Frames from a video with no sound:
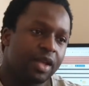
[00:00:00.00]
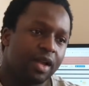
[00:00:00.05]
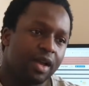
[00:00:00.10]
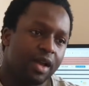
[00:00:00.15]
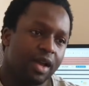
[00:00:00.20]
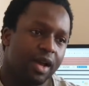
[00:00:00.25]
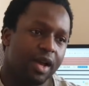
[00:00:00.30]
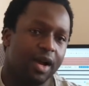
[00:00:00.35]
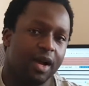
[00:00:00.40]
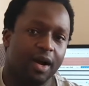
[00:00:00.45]

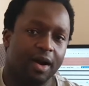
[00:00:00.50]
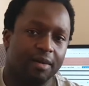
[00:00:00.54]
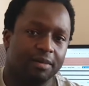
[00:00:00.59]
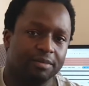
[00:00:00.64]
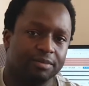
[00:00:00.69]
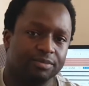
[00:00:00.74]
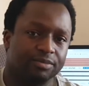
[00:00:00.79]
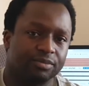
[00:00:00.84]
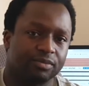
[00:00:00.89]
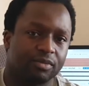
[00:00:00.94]
Um,
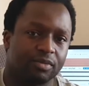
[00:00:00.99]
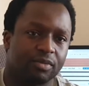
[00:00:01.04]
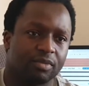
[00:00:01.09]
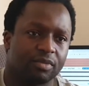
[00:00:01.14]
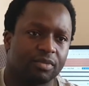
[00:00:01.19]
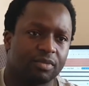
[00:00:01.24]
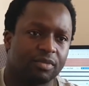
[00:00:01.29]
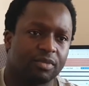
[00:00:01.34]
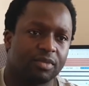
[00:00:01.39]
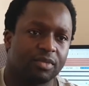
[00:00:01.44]

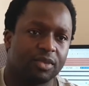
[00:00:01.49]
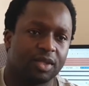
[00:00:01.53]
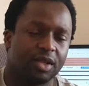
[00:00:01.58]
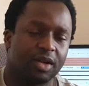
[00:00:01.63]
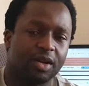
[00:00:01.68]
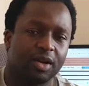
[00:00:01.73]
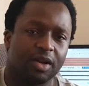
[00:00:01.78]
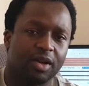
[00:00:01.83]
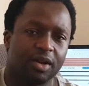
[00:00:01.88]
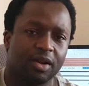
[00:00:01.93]

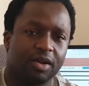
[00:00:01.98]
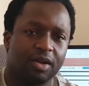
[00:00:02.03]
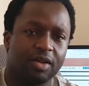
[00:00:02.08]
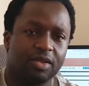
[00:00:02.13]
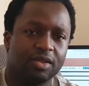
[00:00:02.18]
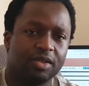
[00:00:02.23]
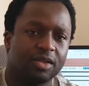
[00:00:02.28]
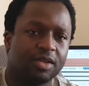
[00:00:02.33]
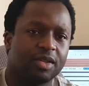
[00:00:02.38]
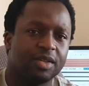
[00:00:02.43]
the
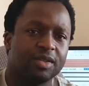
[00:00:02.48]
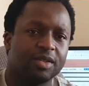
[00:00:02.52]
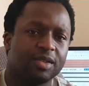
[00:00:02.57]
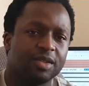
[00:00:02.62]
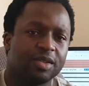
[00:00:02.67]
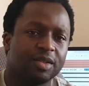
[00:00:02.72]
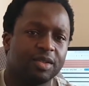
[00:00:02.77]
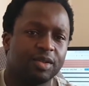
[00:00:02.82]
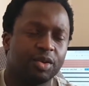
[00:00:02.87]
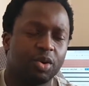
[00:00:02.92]
You
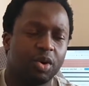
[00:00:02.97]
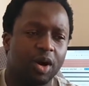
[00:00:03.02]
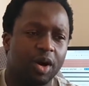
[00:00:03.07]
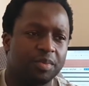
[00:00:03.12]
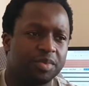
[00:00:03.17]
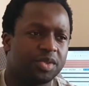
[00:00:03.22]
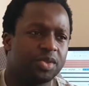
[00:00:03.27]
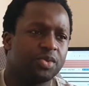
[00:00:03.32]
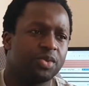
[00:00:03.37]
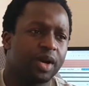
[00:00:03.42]
can go up
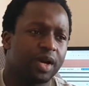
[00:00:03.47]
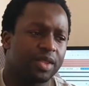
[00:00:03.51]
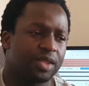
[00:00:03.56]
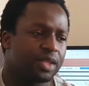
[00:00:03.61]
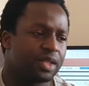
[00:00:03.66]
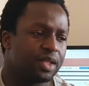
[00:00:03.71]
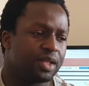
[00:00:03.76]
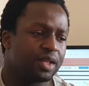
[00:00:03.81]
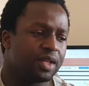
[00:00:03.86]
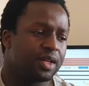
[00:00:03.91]
to, I
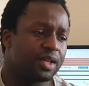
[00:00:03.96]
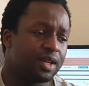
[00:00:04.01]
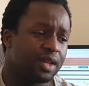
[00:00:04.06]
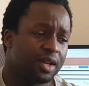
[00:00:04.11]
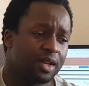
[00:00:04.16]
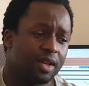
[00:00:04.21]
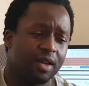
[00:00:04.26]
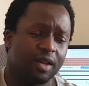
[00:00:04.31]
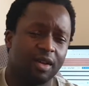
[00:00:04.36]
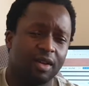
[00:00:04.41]
think,
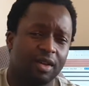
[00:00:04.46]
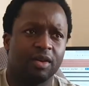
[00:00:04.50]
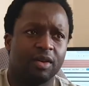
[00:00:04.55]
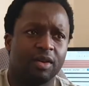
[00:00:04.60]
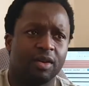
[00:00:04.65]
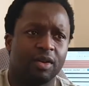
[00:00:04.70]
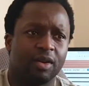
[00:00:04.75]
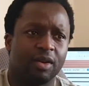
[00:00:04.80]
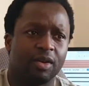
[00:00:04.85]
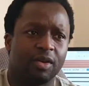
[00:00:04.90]

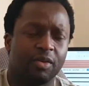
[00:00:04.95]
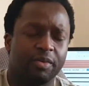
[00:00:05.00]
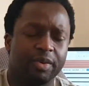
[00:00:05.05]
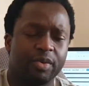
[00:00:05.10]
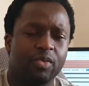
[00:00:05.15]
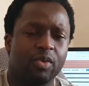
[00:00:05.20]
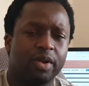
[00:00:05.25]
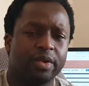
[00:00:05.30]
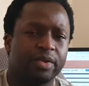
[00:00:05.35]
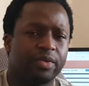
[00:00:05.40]
we
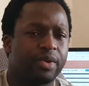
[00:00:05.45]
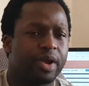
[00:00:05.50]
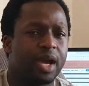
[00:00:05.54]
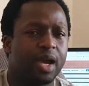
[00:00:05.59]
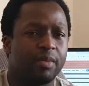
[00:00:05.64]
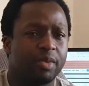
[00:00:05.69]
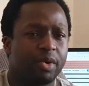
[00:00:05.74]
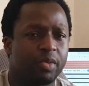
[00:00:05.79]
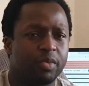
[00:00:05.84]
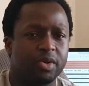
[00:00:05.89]
1 gram
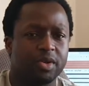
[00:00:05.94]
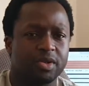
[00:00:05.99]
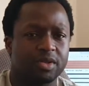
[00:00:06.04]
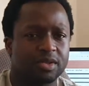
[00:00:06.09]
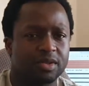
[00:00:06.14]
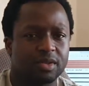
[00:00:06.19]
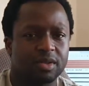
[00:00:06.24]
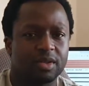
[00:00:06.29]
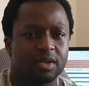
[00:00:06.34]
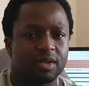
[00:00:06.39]
almost,
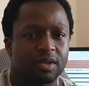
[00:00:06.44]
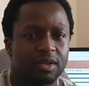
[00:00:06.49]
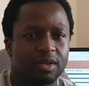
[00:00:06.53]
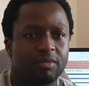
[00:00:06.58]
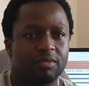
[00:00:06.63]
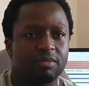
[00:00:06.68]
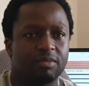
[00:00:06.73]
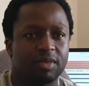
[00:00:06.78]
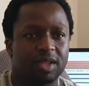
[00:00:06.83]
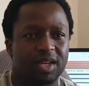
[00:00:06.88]

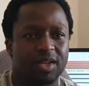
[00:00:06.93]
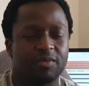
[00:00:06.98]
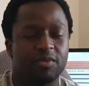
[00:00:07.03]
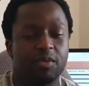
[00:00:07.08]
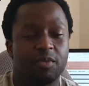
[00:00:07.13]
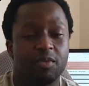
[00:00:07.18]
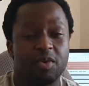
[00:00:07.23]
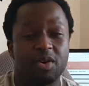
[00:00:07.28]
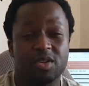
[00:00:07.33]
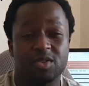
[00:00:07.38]
like for
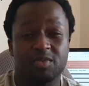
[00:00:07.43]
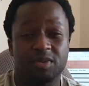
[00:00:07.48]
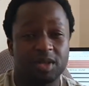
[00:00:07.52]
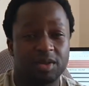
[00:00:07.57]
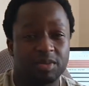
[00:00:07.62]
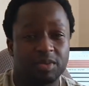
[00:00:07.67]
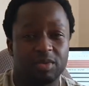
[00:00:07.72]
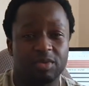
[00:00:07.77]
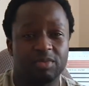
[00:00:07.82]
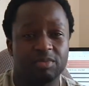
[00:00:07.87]
most
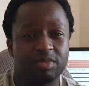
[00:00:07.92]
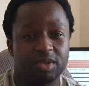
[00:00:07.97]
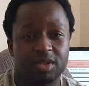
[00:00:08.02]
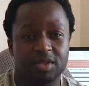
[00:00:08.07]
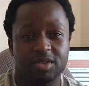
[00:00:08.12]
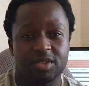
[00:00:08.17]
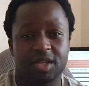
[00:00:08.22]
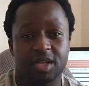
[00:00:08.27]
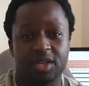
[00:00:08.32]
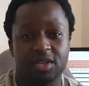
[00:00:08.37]
people, because
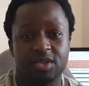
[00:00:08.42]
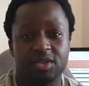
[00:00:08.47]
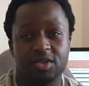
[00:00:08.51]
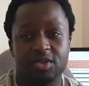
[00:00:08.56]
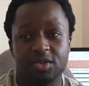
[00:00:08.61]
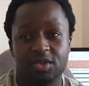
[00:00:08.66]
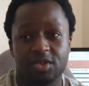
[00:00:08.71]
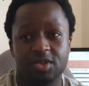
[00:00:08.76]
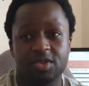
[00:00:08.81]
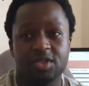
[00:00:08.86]
like
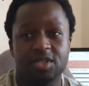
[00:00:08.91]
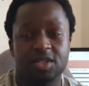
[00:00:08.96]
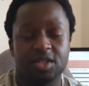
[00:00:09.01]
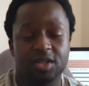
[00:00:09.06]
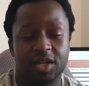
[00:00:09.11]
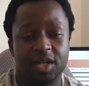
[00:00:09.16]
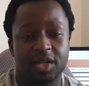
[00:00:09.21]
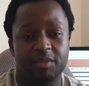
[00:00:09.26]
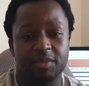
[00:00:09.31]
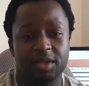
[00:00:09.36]
usually you're
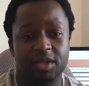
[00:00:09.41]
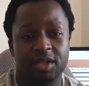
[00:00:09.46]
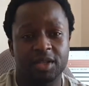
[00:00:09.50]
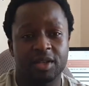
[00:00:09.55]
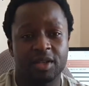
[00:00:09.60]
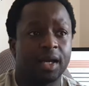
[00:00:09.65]
gonna be